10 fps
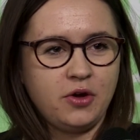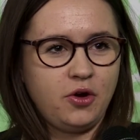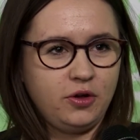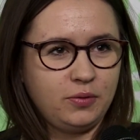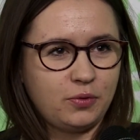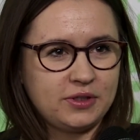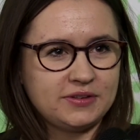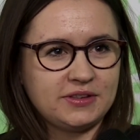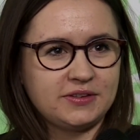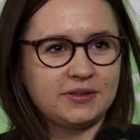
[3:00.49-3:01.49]
early warning
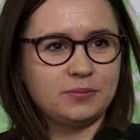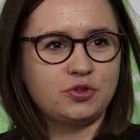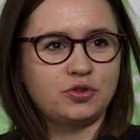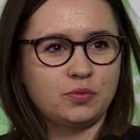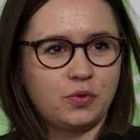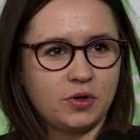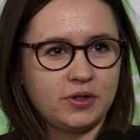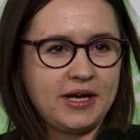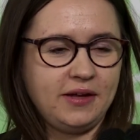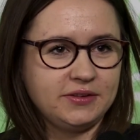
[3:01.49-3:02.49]
systems to
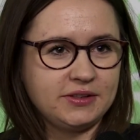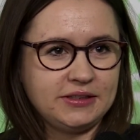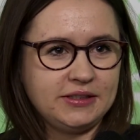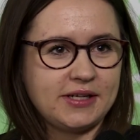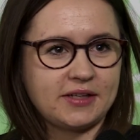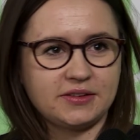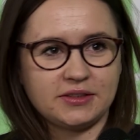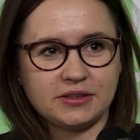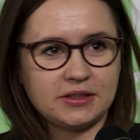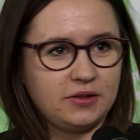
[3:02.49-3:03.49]
warn elderly that are
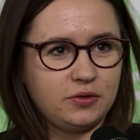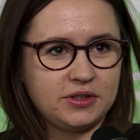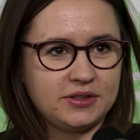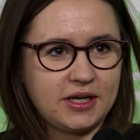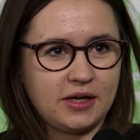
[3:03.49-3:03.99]
sitting alone in their